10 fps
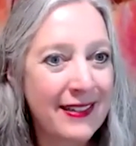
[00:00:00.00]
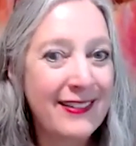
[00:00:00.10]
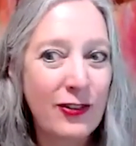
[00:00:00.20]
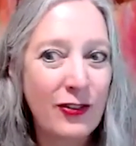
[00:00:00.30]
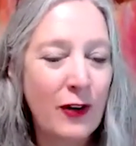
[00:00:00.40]
in
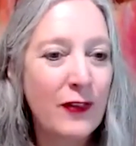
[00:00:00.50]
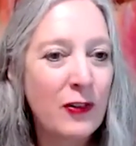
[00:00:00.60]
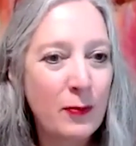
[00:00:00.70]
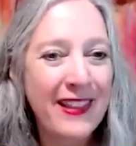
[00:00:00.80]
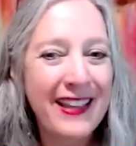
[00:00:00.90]
service,
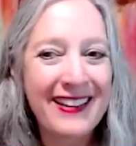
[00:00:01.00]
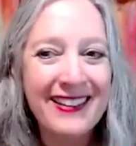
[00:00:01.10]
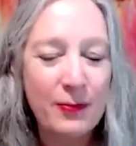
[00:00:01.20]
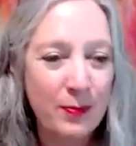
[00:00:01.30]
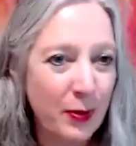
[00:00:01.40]
that
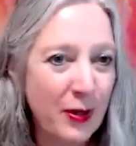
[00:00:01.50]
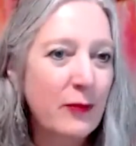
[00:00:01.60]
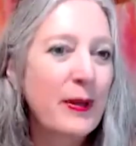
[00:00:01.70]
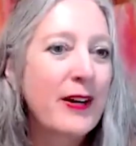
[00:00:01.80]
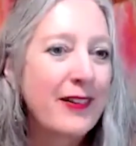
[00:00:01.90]
is
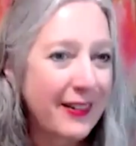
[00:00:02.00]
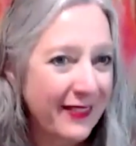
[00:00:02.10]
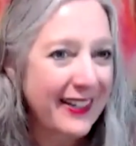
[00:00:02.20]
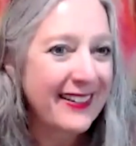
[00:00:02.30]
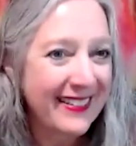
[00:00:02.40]
prosperity,
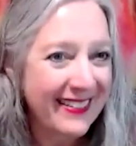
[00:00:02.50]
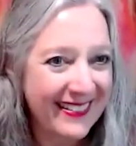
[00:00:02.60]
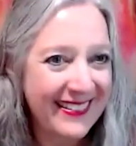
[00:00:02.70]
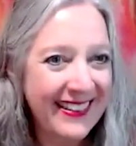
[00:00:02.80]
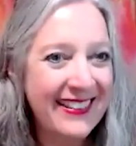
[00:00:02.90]
right?
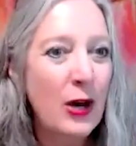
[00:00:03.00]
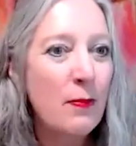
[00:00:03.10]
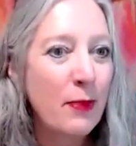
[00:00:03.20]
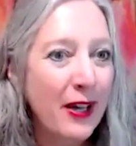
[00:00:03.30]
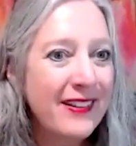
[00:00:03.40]
And
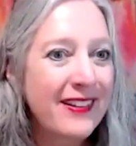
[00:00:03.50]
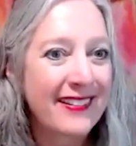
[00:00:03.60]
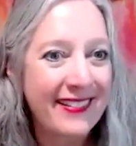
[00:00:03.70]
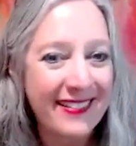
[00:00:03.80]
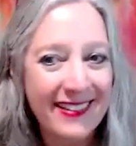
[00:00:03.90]

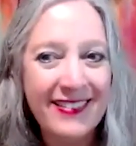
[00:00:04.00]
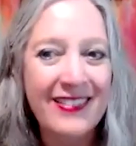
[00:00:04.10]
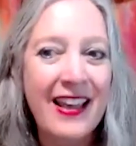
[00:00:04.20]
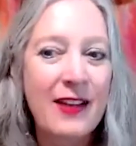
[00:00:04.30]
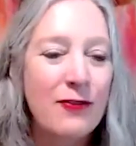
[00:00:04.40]
Abundance. It's
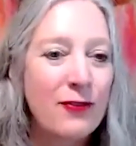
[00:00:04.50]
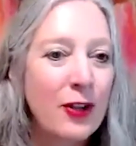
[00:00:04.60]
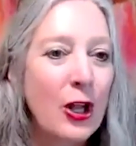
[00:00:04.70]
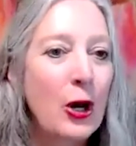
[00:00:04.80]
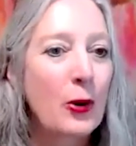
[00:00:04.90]
that
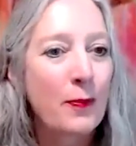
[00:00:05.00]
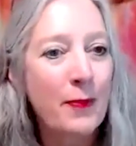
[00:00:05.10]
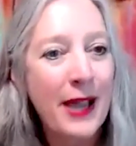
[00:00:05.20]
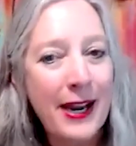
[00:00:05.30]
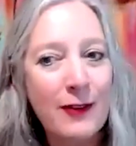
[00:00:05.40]
flow
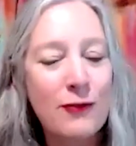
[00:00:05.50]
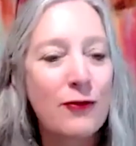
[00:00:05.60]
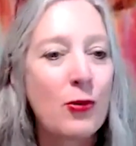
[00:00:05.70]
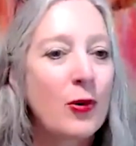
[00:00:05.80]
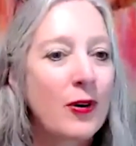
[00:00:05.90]
back and
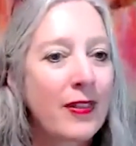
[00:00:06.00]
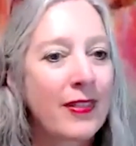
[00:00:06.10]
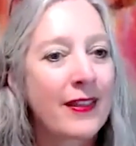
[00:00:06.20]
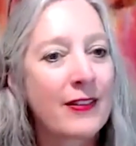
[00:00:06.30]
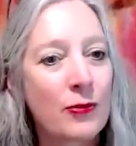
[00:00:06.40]
forth
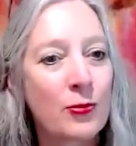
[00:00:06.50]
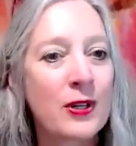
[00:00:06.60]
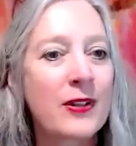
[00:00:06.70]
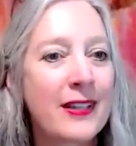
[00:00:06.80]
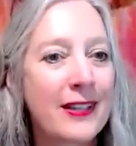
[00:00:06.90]
that's
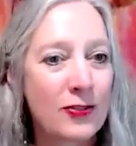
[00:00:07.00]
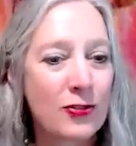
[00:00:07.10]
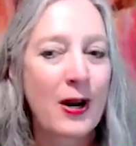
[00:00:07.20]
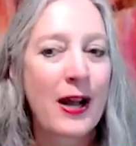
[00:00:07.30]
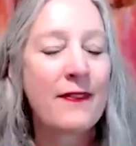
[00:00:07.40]
really
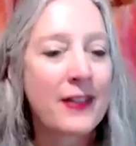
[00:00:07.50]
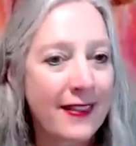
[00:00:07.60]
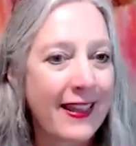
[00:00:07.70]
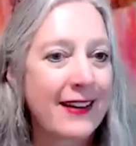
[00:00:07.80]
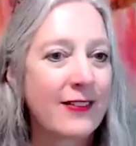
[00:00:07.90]
driving
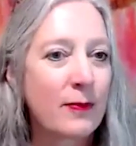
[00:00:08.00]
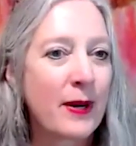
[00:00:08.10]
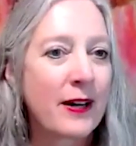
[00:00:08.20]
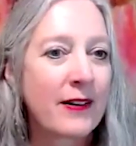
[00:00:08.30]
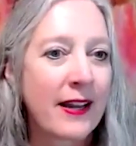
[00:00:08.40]
that
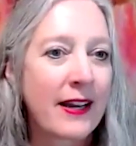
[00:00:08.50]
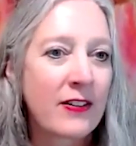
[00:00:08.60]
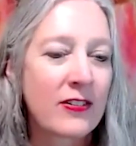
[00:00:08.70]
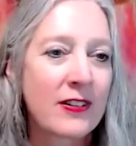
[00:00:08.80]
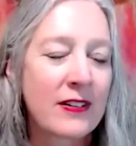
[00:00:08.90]
inspired
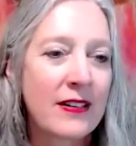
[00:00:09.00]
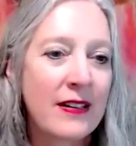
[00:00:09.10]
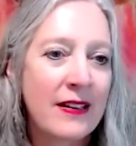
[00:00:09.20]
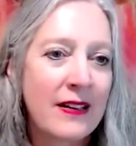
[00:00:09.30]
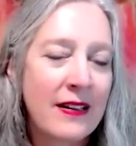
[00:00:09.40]
action.
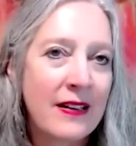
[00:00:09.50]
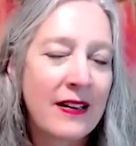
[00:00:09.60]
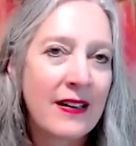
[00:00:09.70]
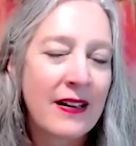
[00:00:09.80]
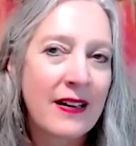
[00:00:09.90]

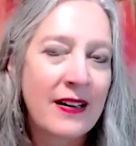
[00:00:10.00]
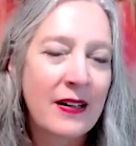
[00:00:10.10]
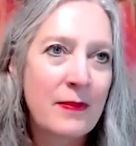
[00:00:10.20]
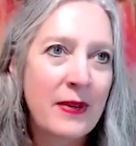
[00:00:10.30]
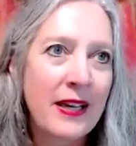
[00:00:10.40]

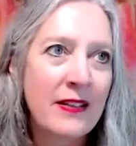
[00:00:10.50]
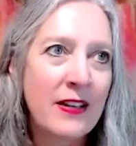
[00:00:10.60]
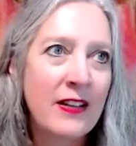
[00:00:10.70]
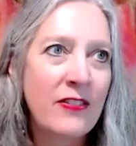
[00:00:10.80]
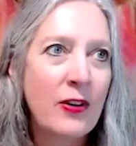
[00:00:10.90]

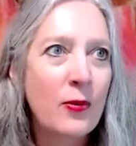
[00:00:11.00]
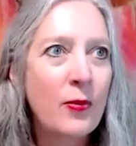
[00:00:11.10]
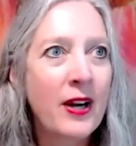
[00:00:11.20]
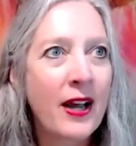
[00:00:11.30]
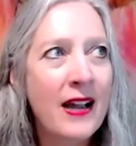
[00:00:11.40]
And so
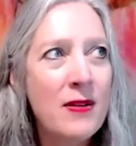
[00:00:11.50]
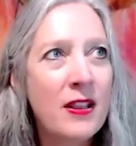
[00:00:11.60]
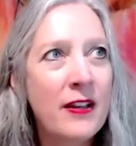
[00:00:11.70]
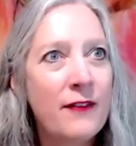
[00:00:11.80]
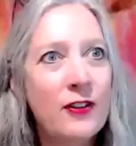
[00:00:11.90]
what I would
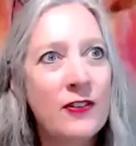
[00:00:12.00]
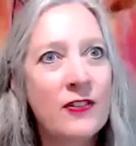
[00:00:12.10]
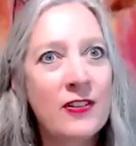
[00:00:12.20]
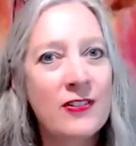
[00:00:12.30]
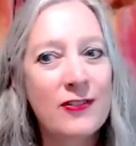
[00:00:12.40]
love for you
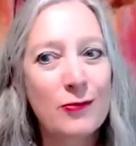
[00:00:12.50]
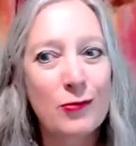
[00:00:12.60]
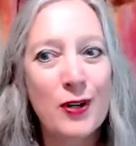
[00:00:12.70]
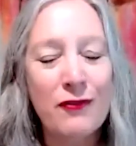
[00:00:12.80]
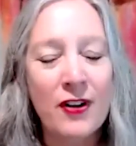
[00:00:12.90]
to just
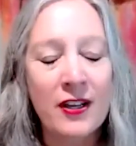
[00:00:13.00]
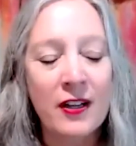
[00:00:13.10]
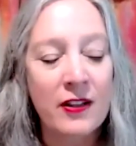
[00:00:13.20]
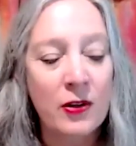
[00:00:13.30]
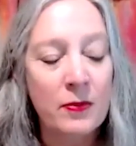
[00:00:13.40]
riff on a
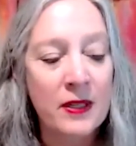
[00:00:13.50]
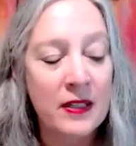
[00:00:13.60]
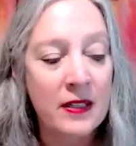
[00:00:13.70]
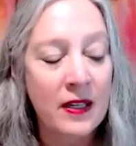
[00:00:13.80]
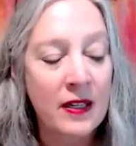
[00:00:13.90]
little
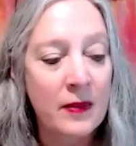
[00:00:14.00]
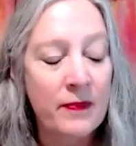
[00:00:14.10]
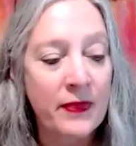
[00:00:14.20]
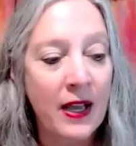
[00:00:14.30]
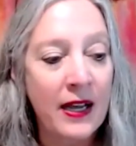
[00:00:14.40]
bit,
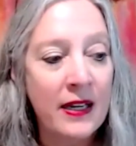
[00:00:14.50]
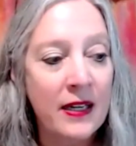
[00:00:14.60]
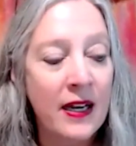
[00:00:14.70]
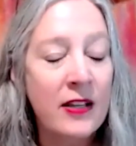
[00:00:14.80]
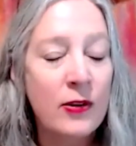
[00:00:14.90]

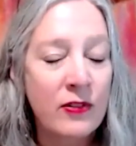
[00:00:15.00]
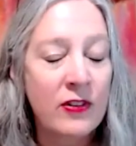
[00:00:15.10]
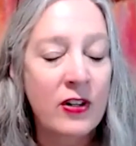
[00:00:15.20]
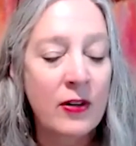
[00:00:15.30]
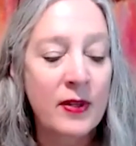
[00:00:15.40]
I use the
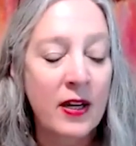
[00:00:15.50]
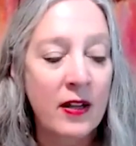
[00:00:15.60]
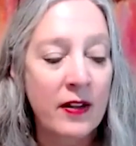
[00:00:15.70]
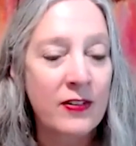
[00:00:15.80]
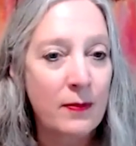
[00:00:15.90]

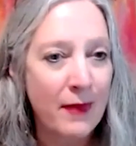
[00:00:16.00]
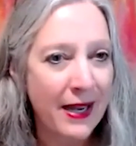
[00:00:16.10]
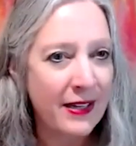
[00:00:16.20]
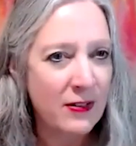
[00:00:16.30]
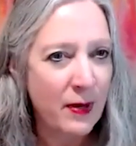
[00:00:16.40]
terminology
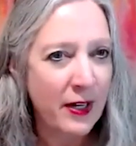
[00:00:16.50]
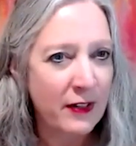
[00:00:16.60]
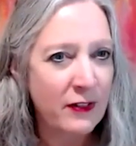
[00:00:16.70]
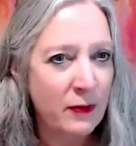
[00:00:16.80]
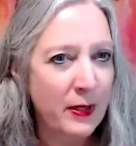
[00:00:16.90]
mind,
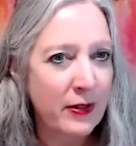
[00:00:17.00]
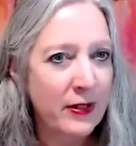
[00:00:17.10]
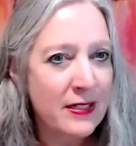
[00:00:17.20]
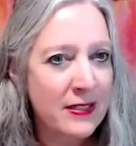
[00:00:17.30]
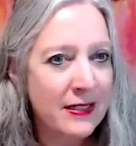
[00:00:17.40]
body,
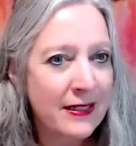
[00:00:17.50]
spirit.